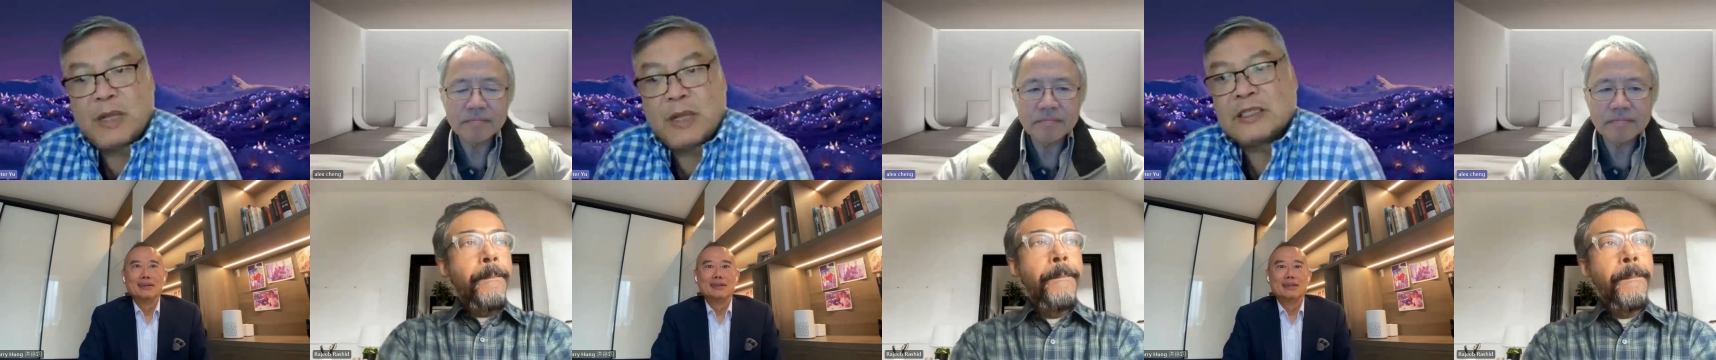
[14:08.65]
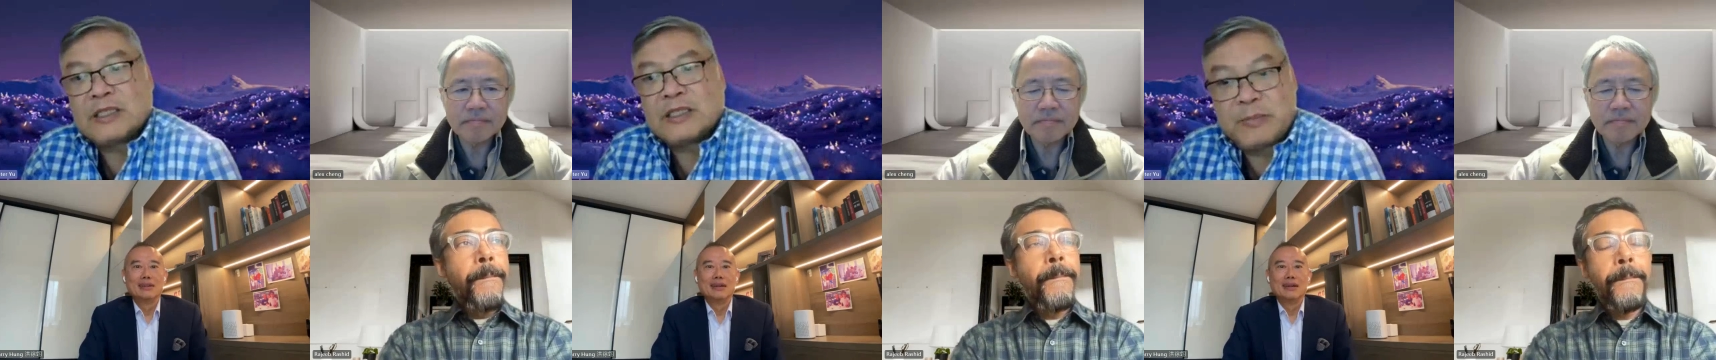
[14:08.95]

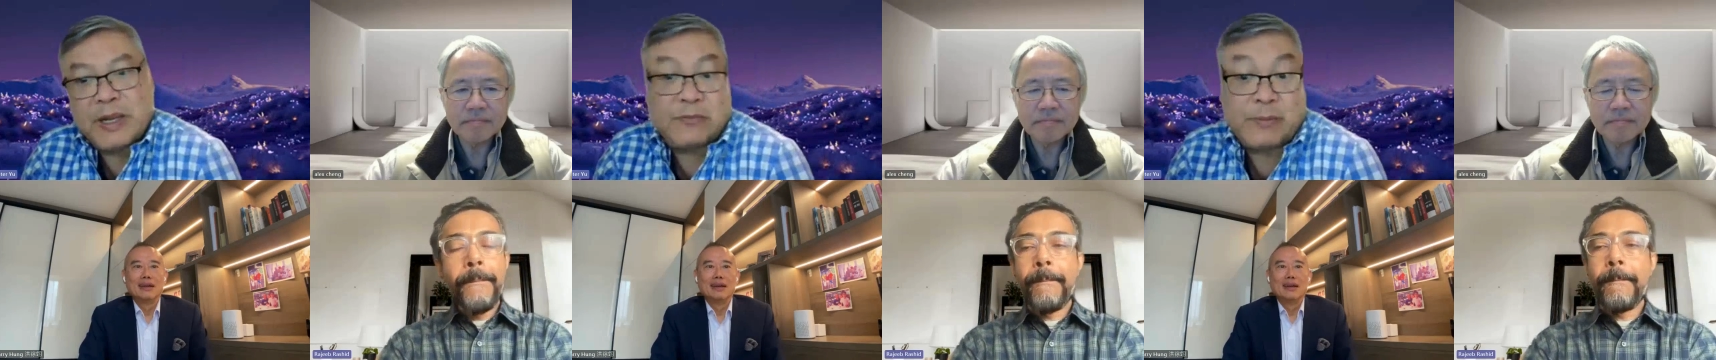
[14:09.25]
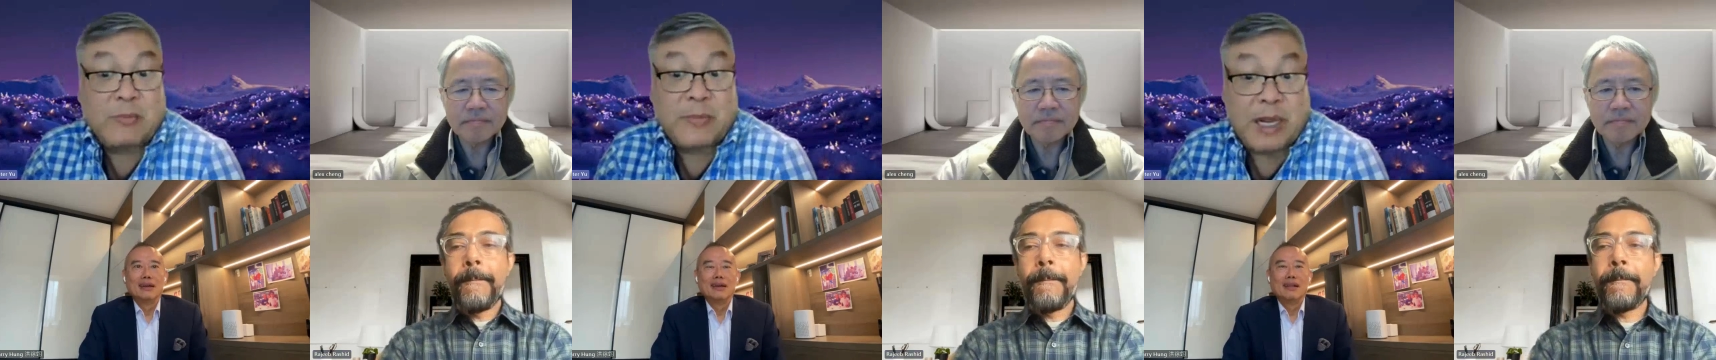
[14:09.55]
Speaker 1: uh, may not
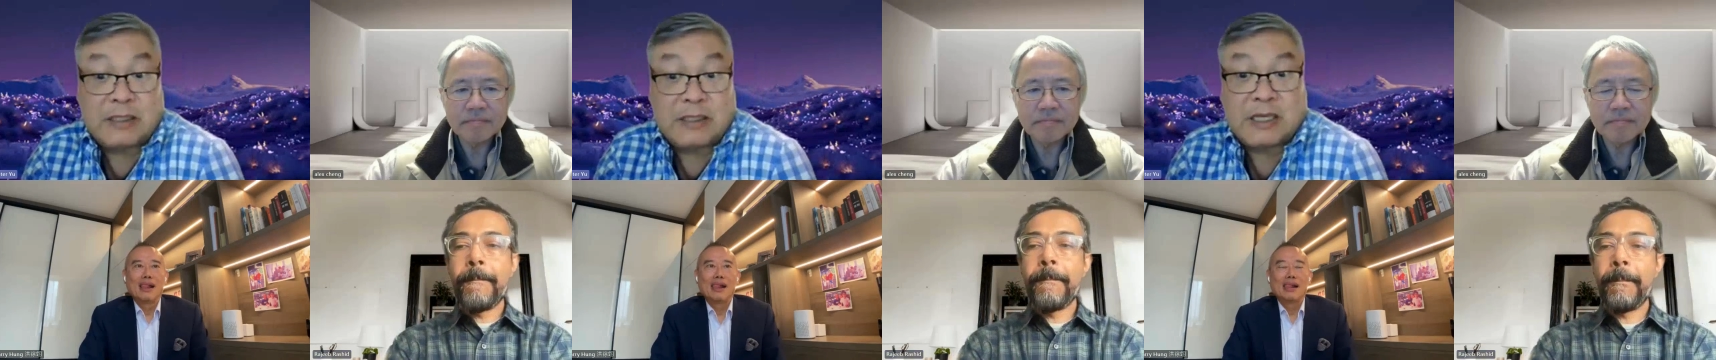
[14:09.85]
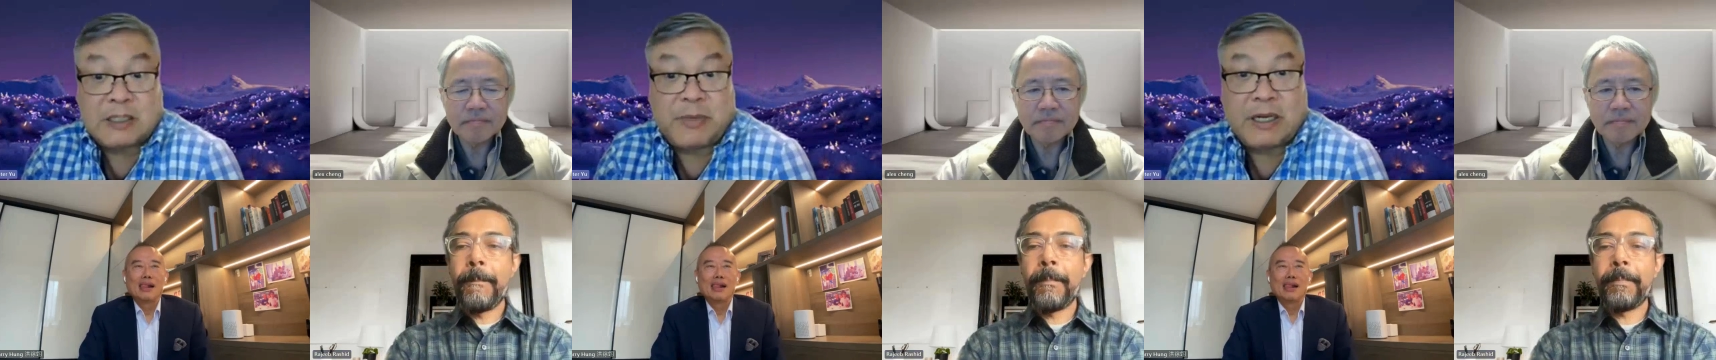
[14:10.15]
as
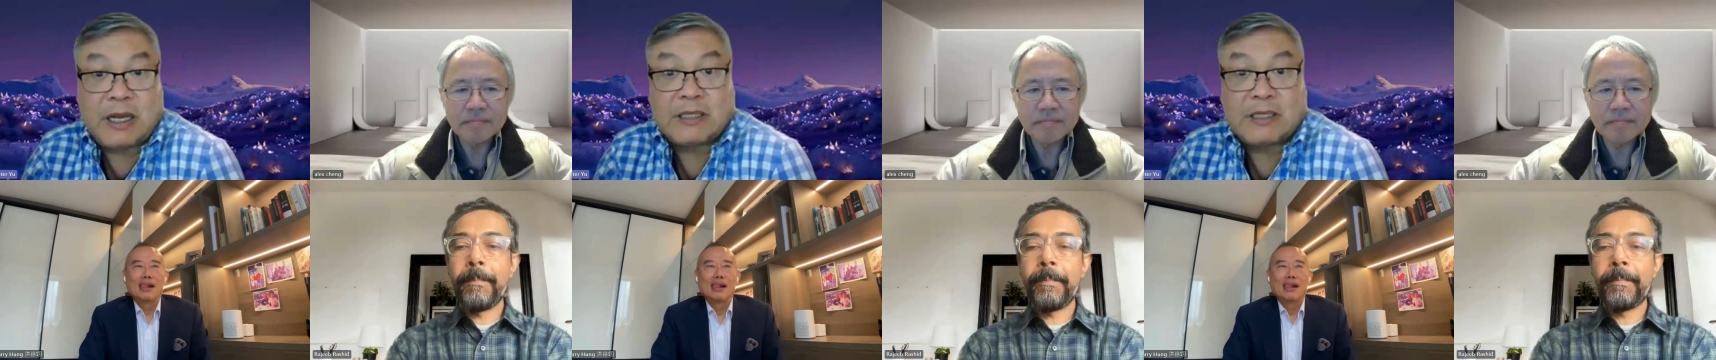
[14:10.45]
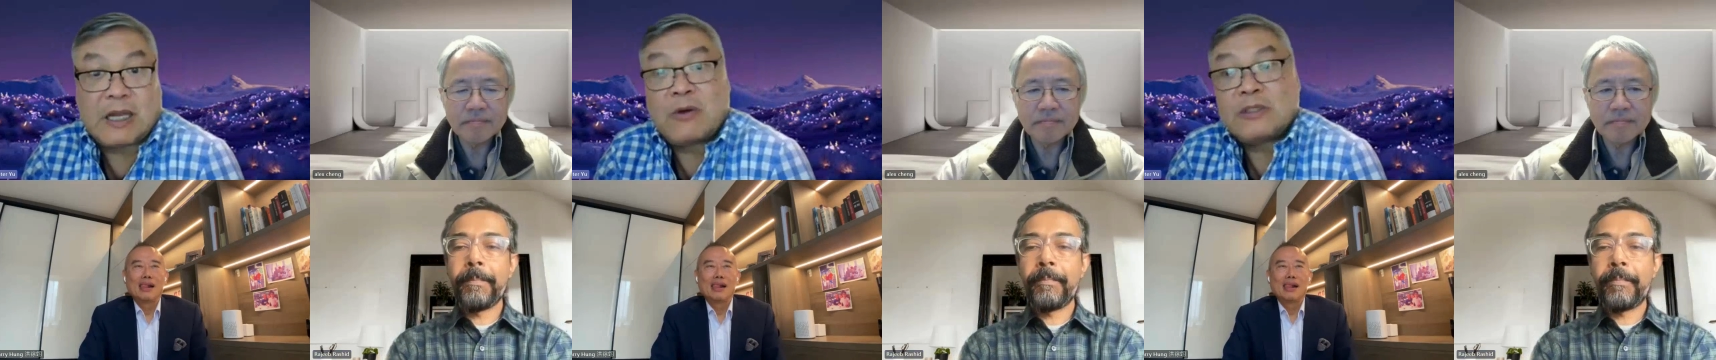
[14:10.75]
big, may not be
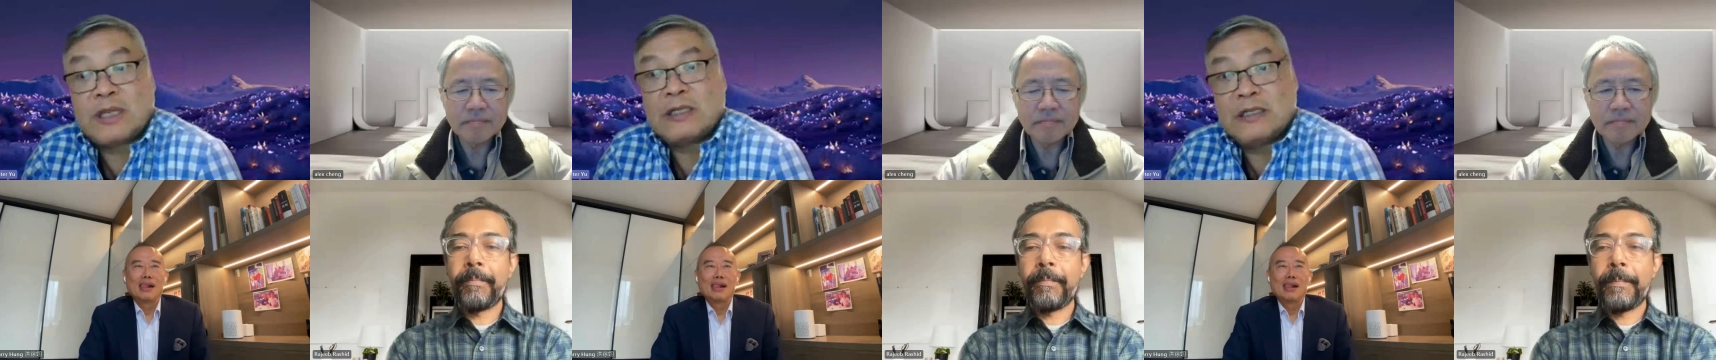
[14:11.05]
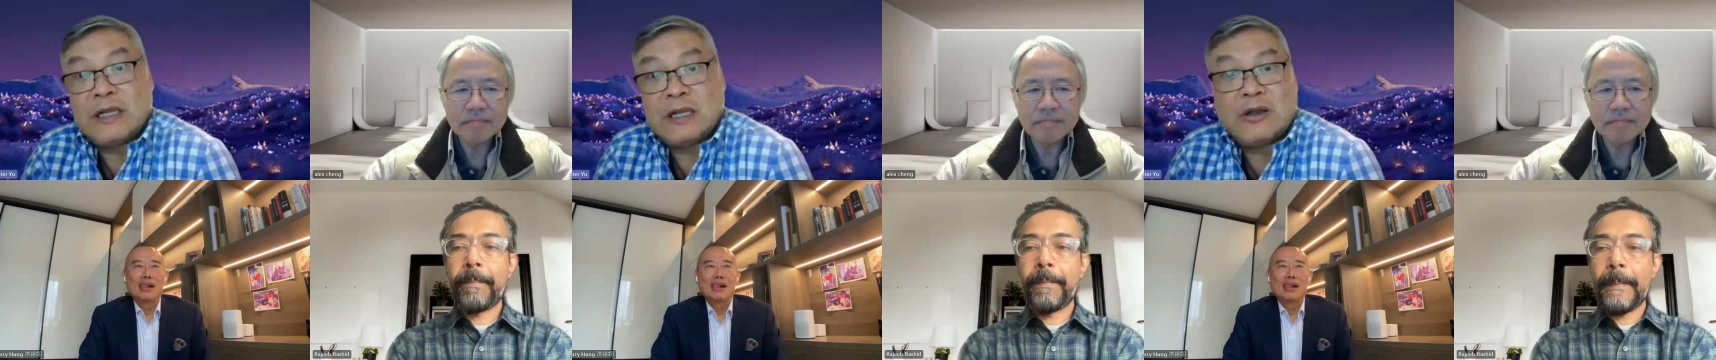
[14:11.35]
as, as big as a
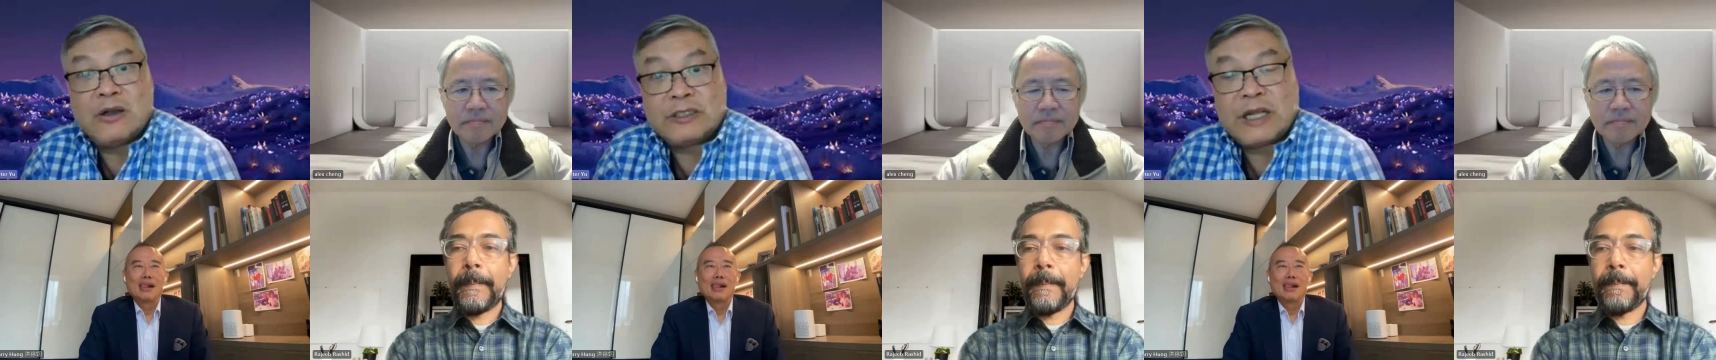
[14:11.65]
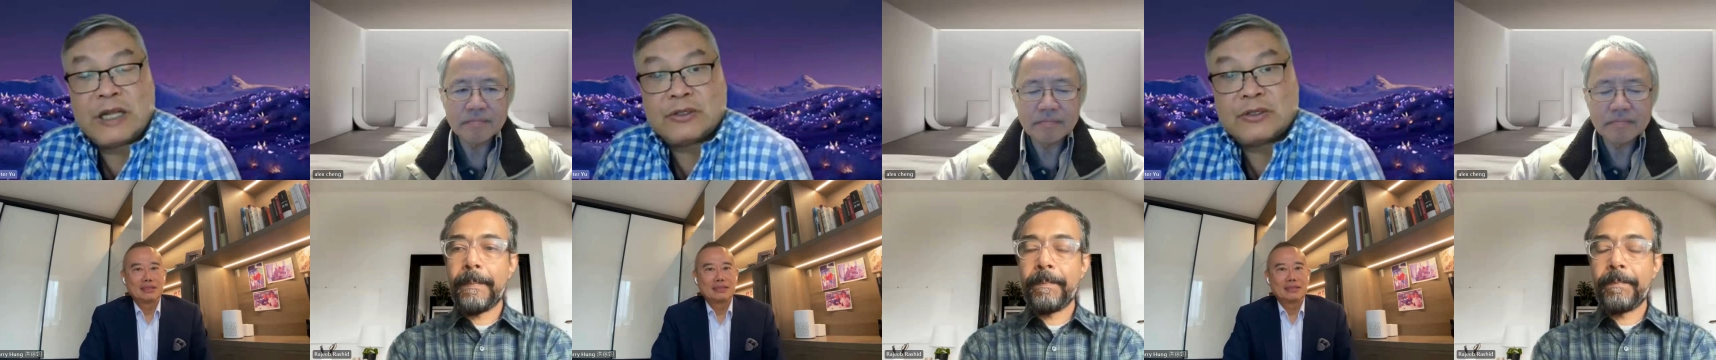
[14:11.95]
house in,
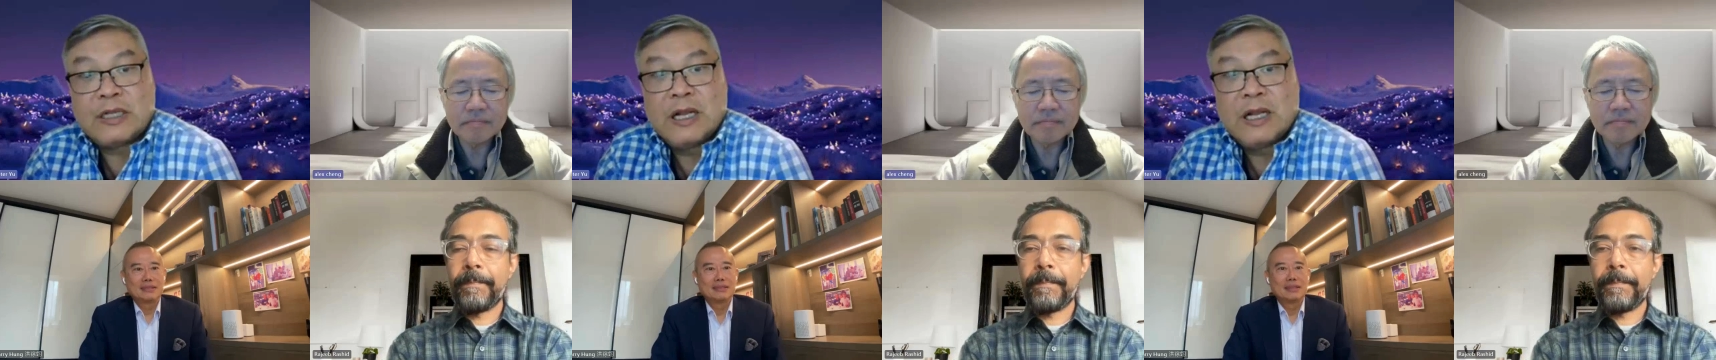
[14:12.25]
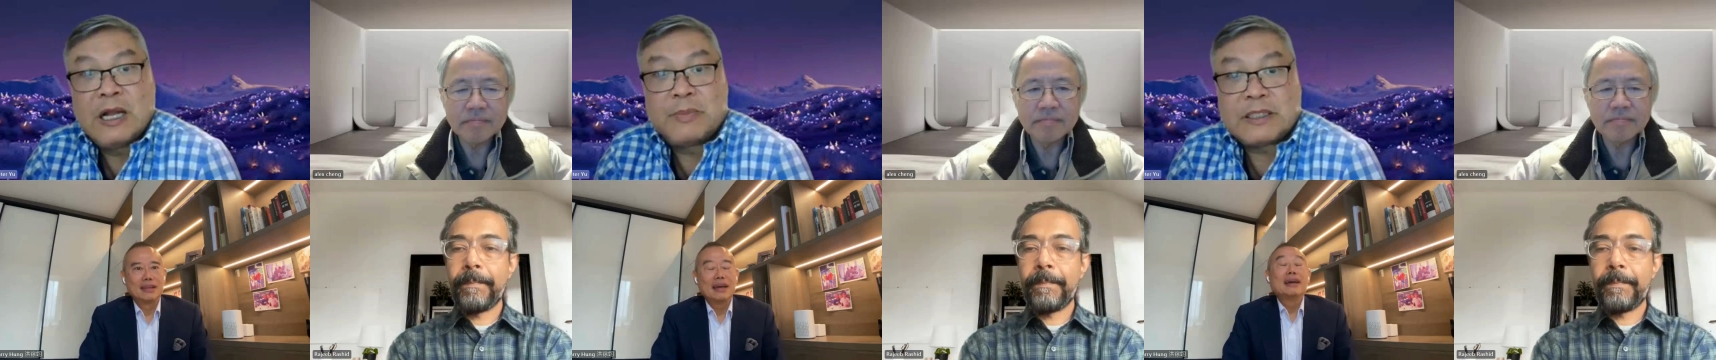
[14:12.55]
in Los
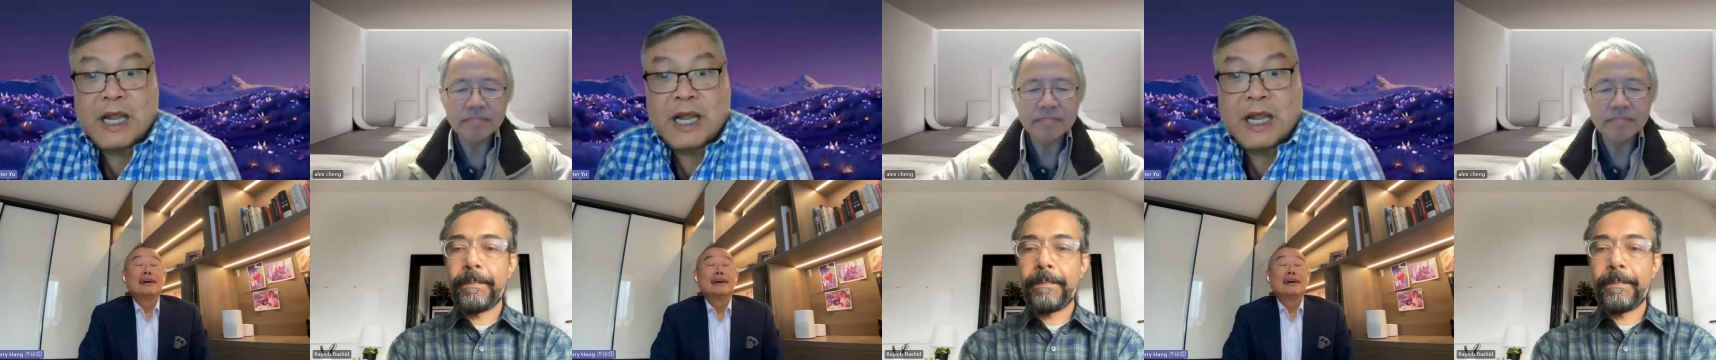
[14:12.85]
Angeles.